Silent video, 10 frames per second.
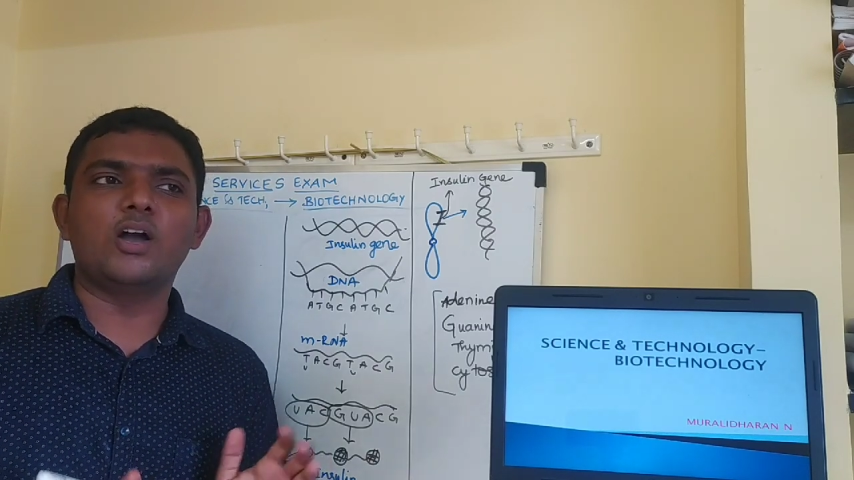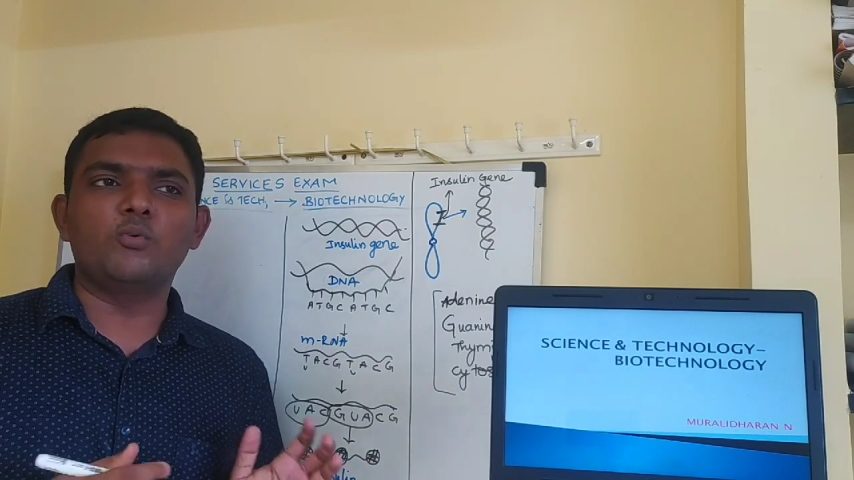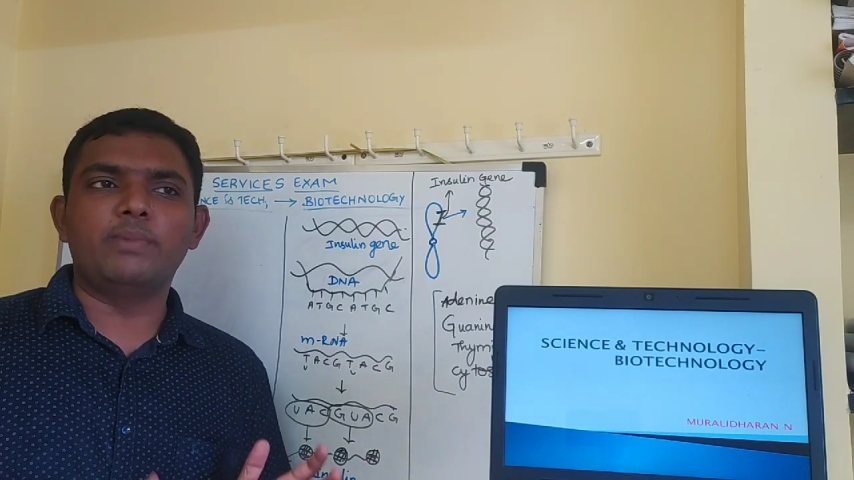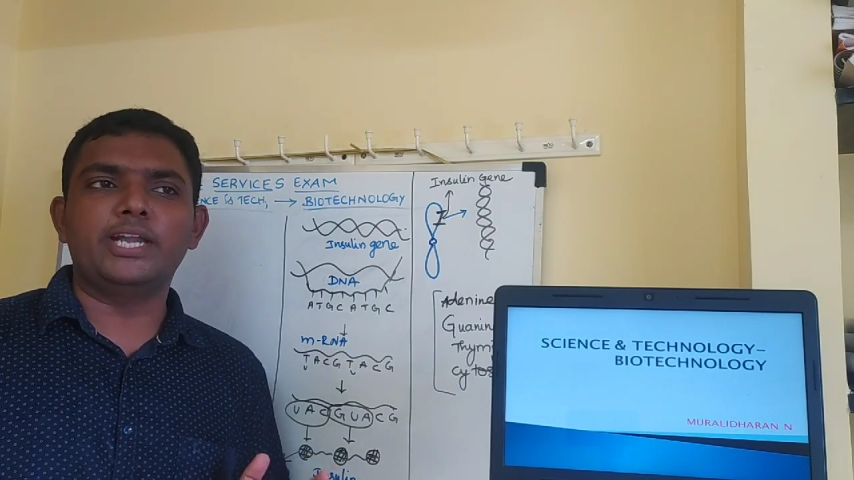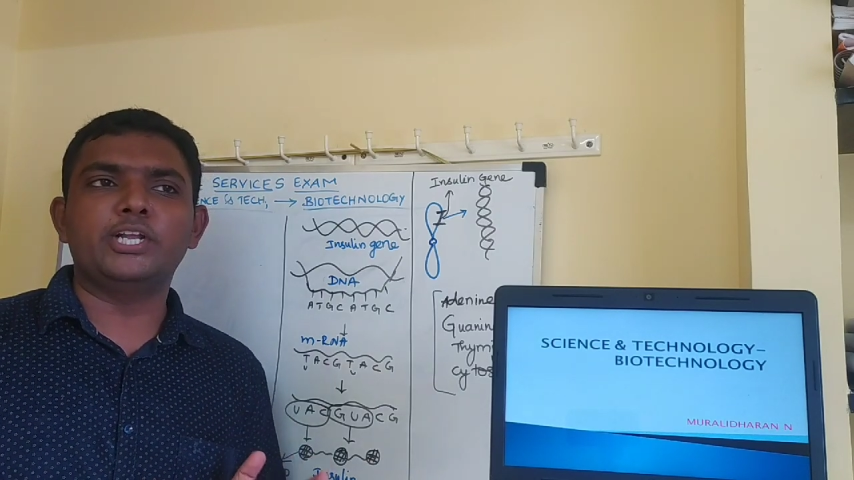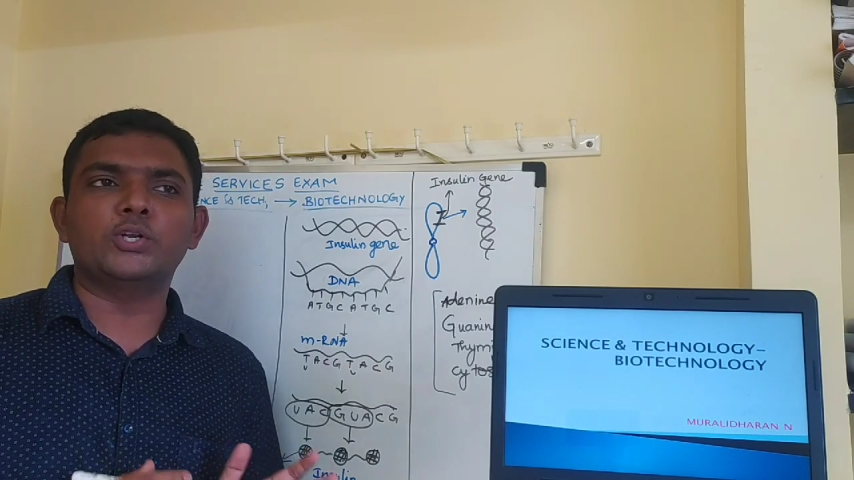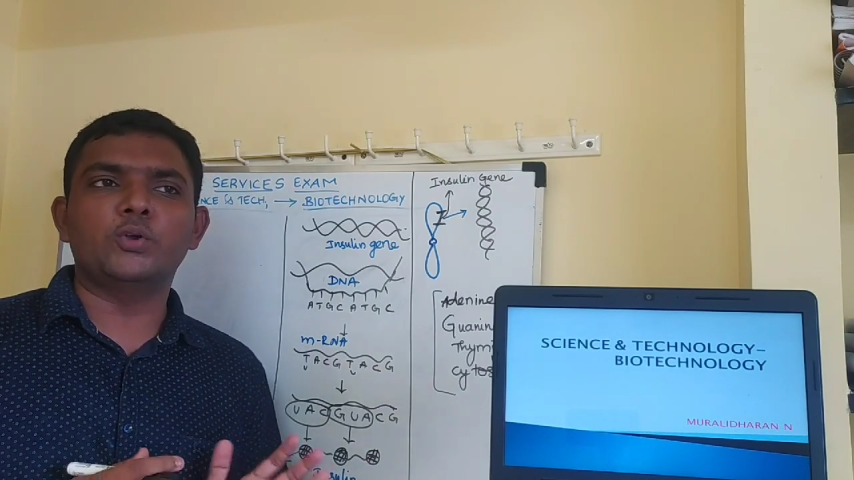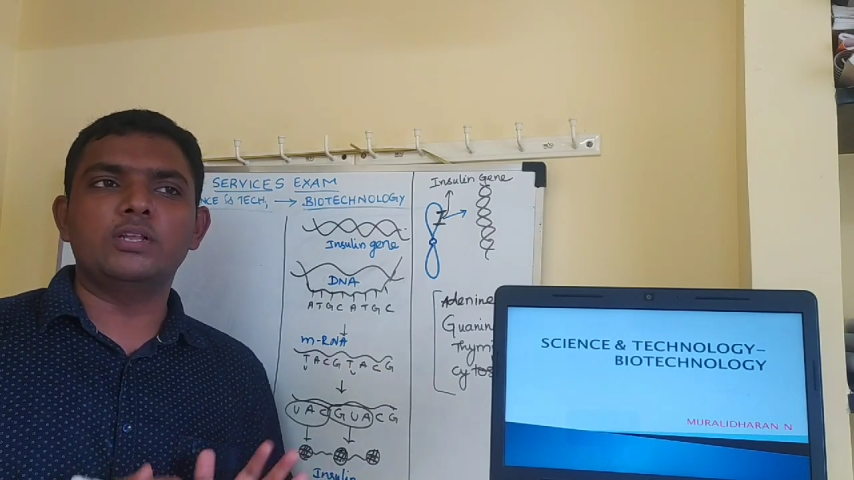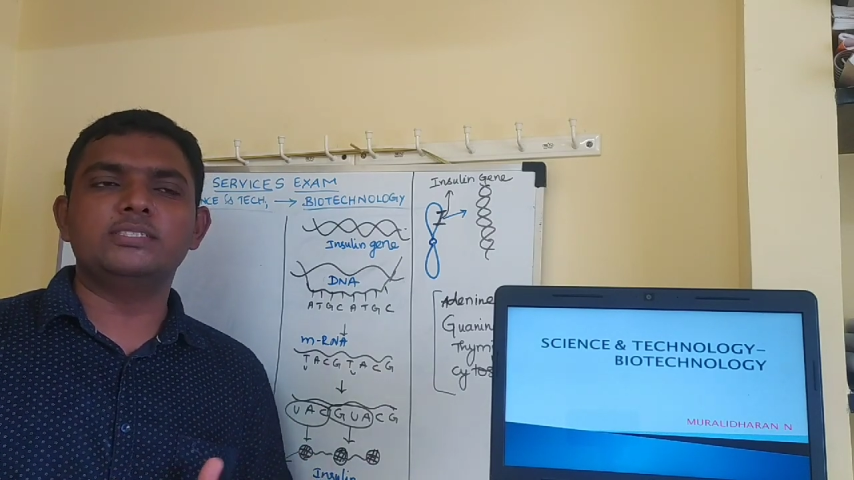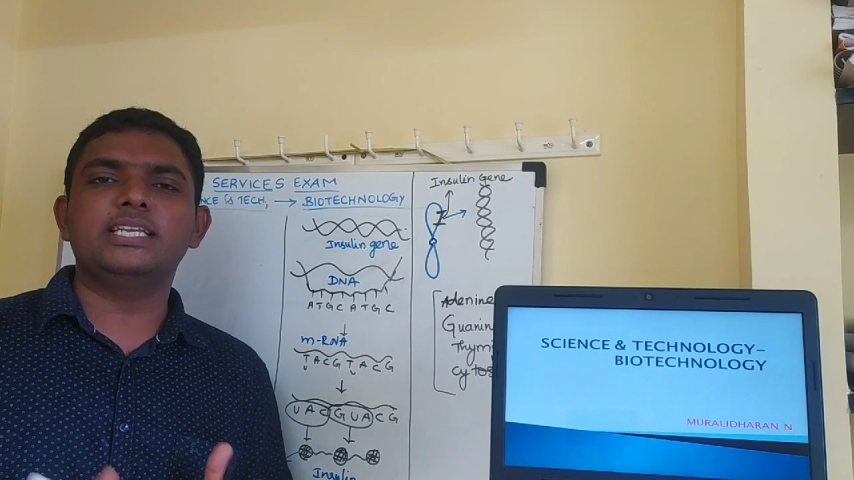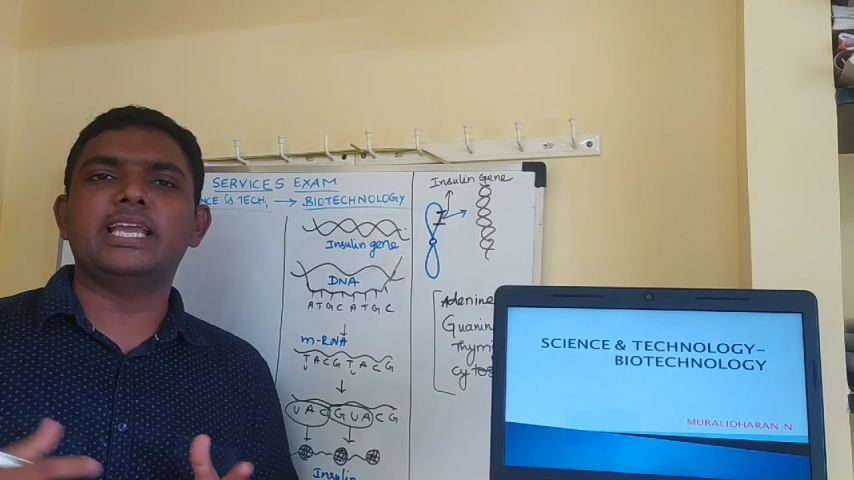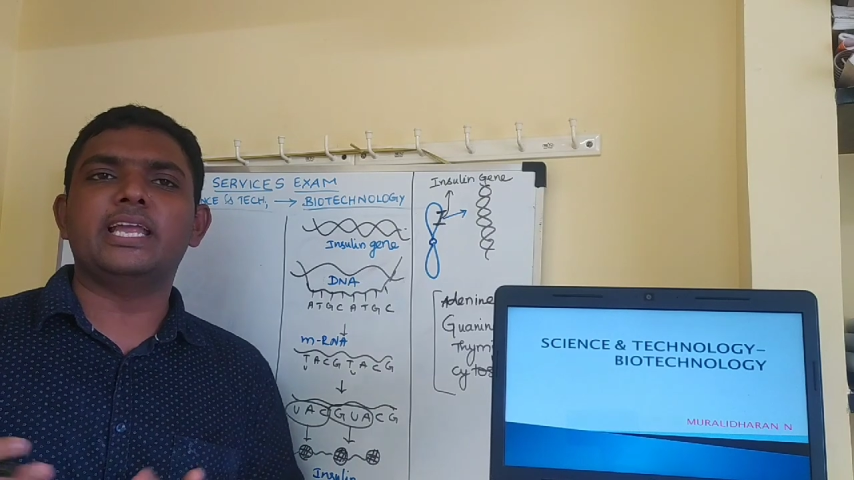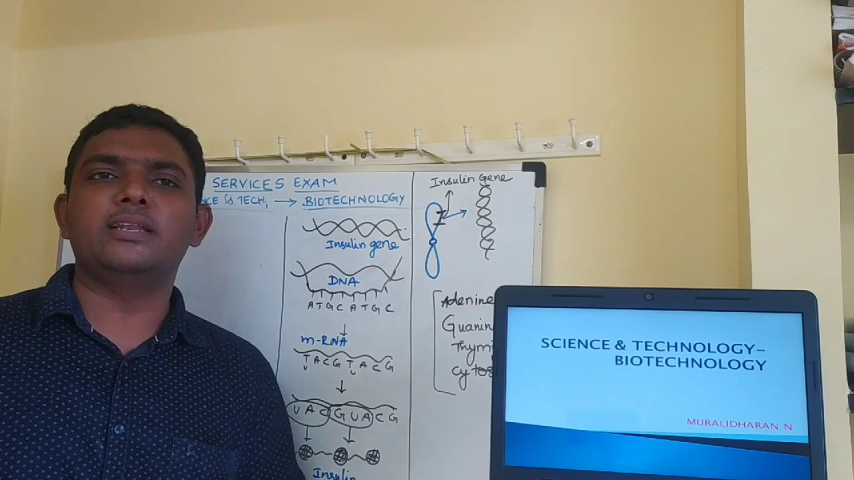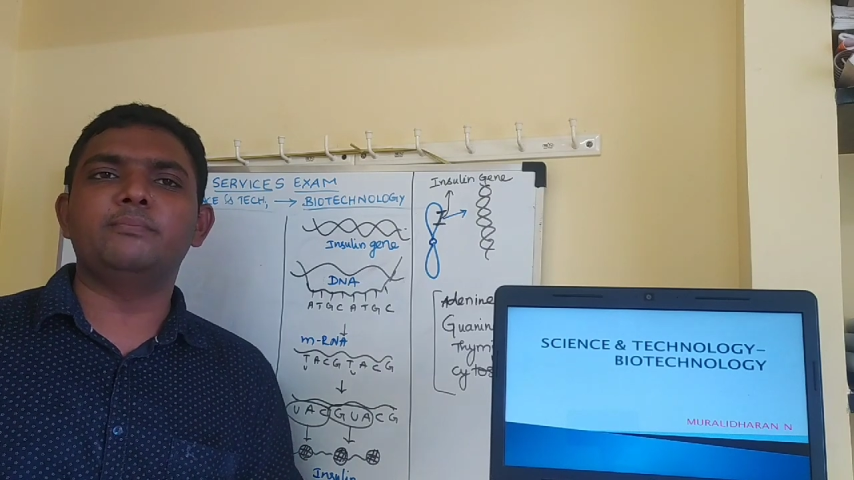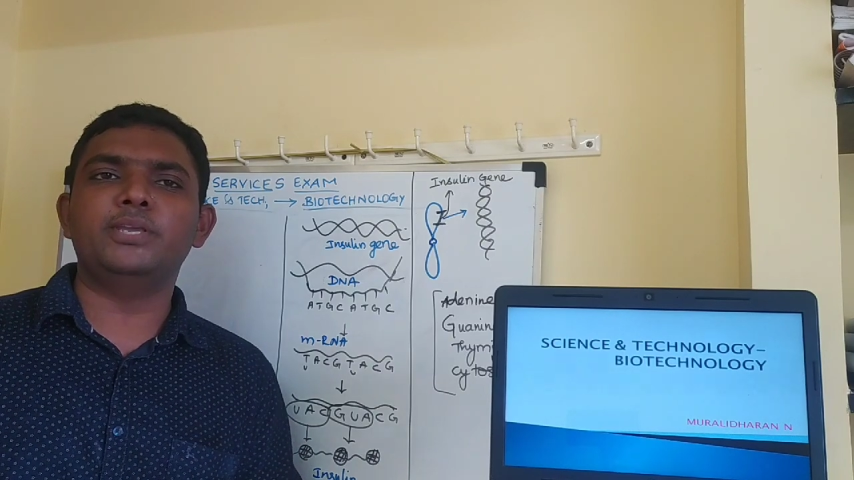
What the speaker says: how biotechnology can